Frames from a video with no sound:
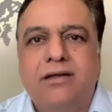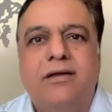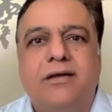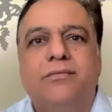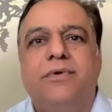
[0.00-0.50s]

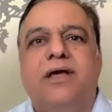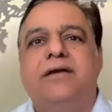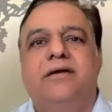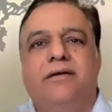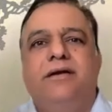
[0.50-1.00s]

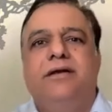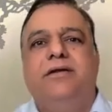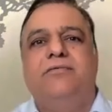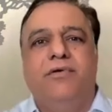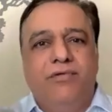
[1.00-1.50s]
we
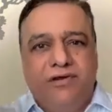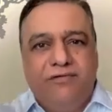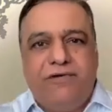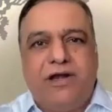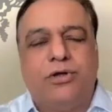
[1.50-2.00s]
will
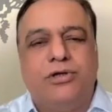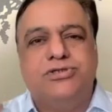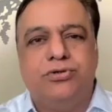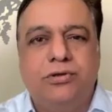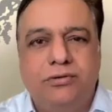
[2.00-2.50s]
reflect
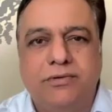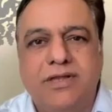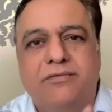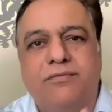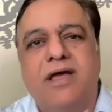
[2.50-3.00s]
also
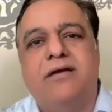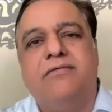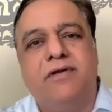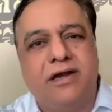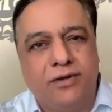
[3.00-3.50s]
that where
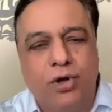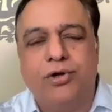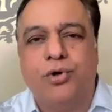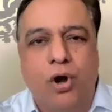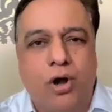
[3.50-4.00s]
we had
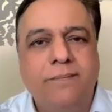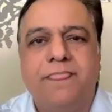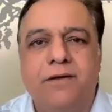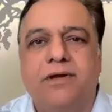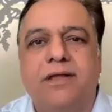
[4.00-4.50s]
gone wrong.
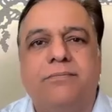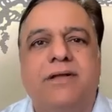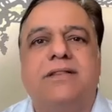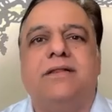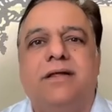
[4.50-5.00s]
Okay,
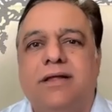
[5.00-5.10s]
but